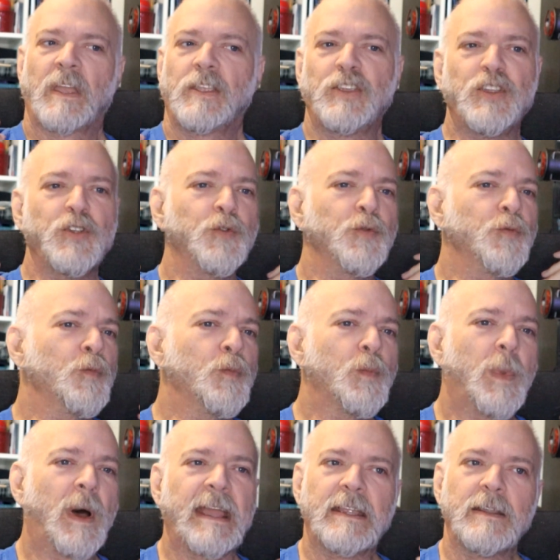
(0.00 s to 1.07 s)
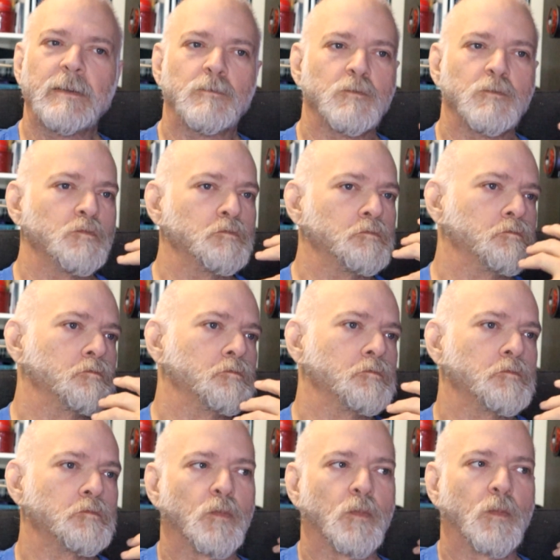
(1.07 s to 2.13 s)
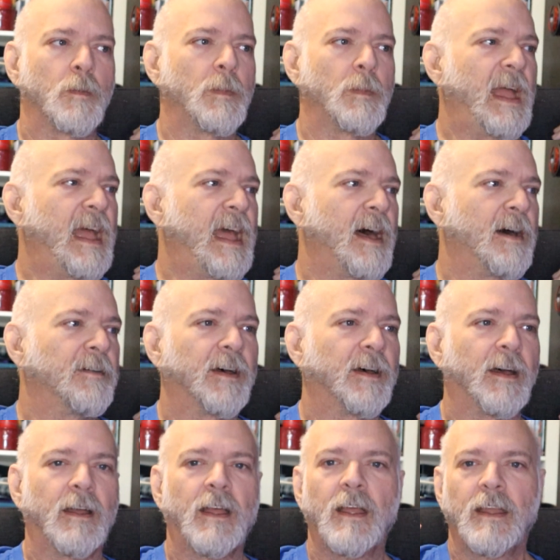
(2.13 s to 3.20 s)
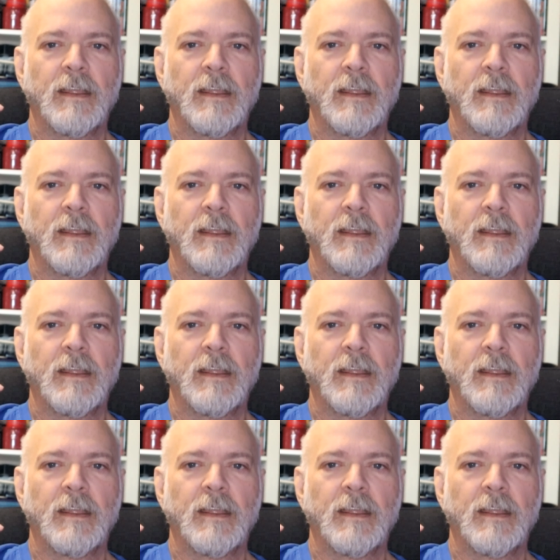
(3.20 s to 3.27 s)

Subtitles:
You might have